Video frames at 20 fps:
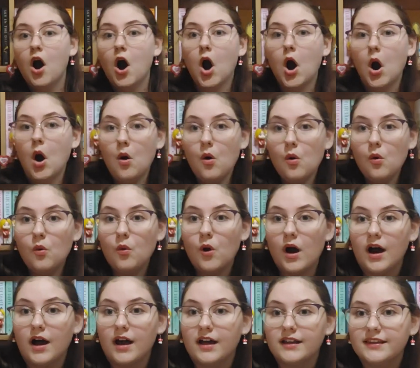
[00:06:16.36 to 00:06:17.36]

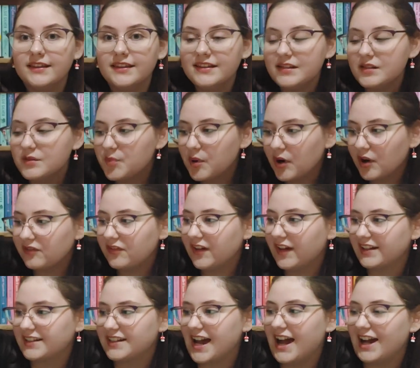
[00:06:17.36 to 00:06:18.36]
oh, this is
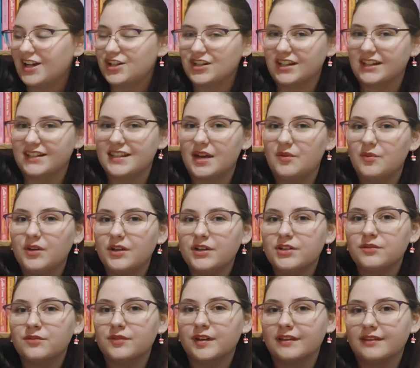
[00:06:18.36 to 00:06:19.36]
perfect actually because I wanted
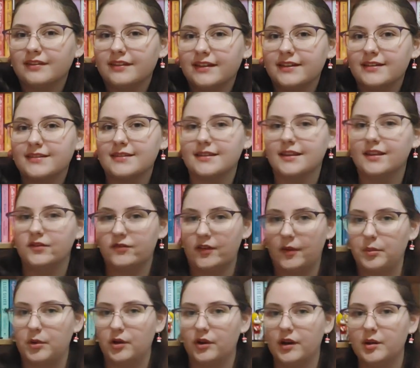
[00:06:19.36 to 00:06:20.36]
to read this in
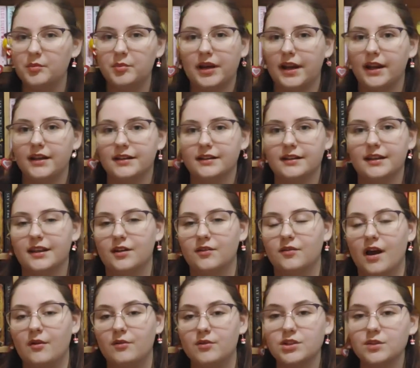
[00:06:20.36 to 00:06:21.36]
February, but I didn't get
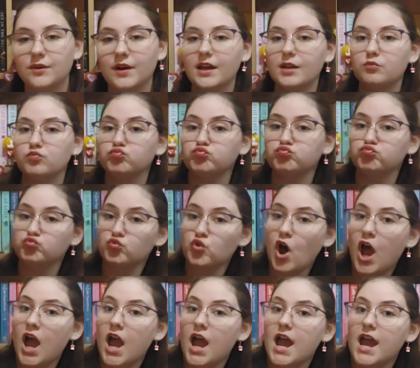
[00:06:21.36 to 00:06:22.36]
around to it.
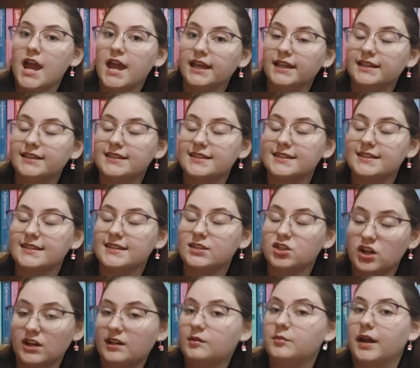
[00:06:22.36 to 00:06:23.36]
It's
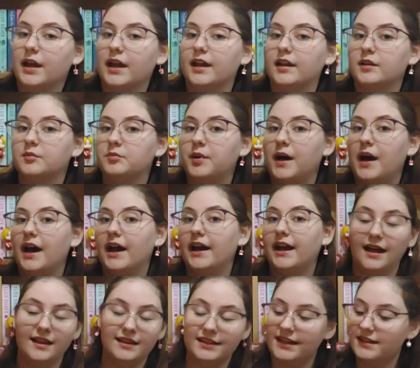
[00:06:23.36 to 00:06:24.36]
Check and Mate by
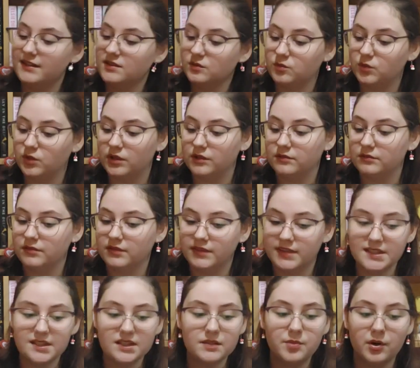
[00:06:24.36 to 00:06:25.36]
Ali Hazelwood.
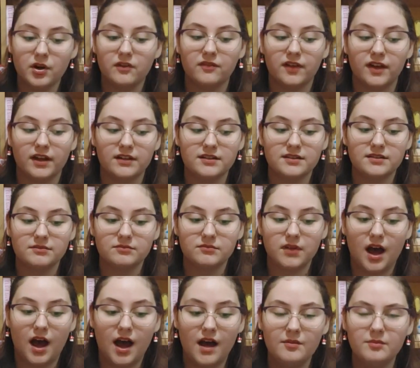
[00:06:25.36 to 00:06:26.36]
This is perfect.
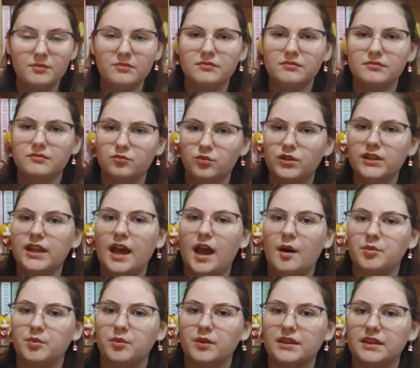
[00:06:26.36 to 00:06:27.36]
I'm really
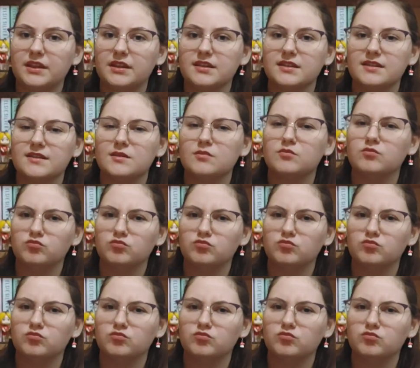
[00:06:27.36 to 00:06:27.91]
happy with this.